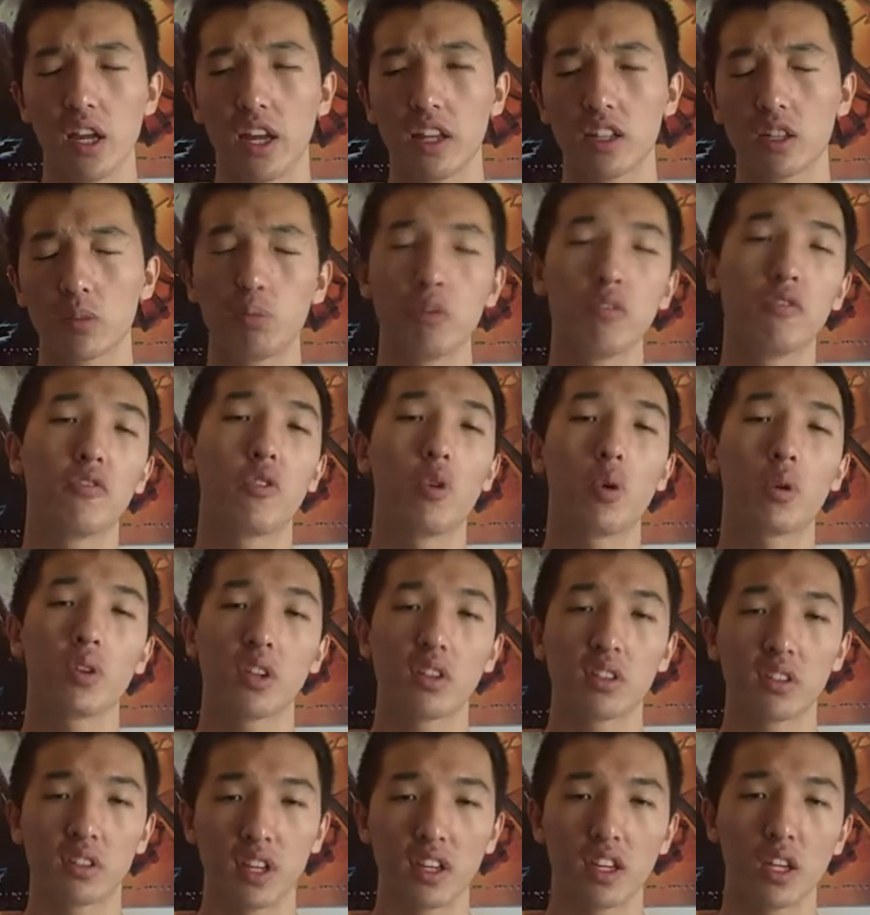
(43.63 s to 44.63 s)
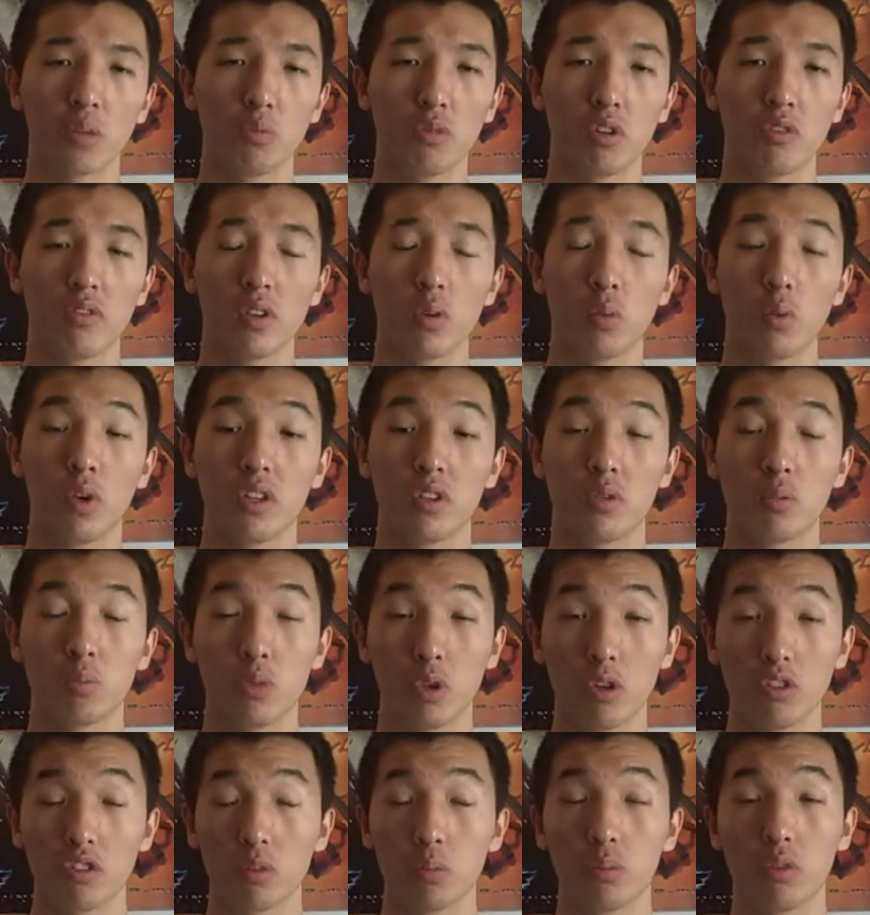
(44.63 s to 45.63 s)
It's before the second movie when
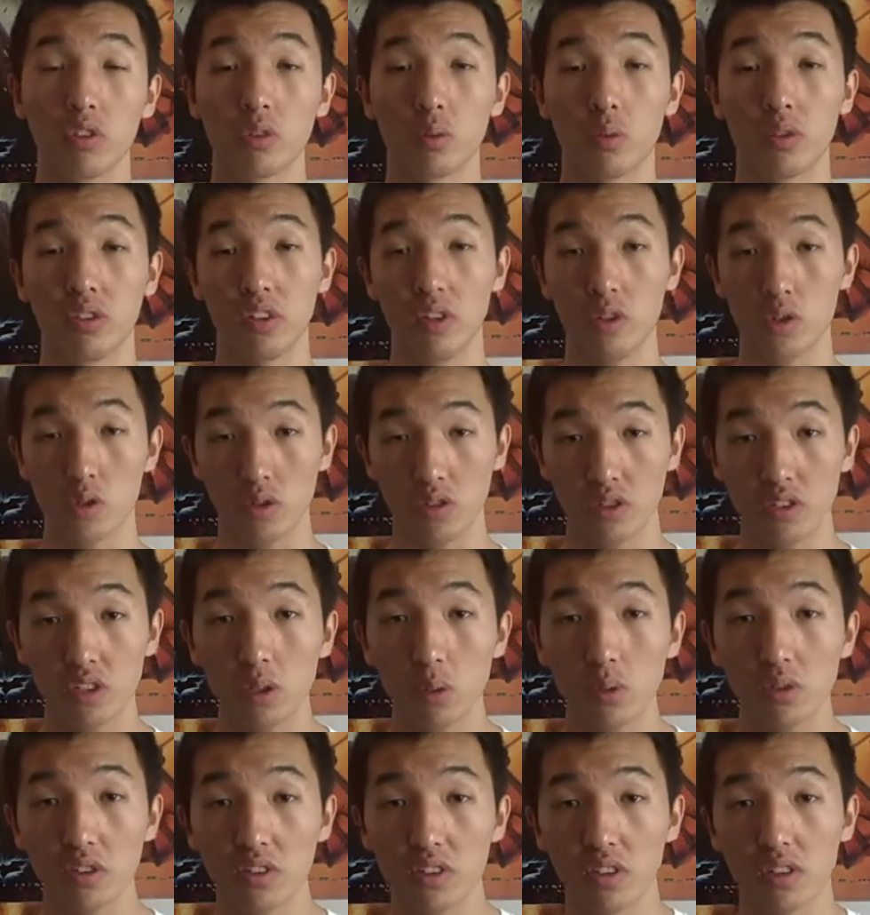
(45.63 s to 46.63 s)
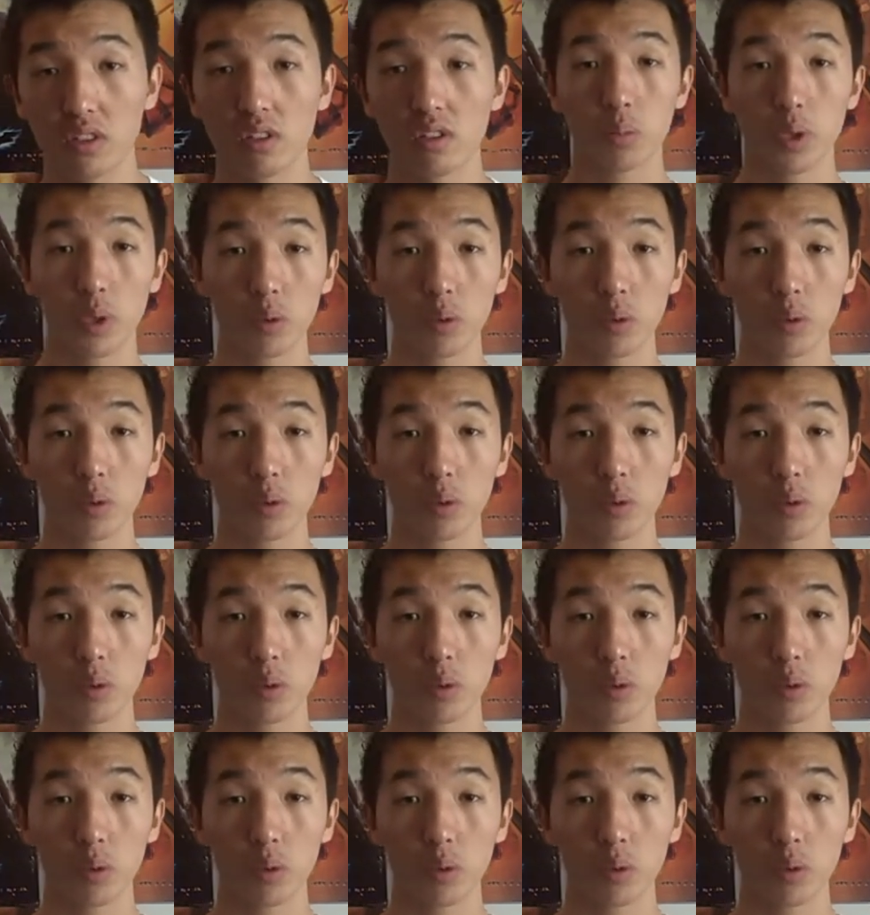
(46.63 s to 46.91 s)
Puss in Boots was introduced.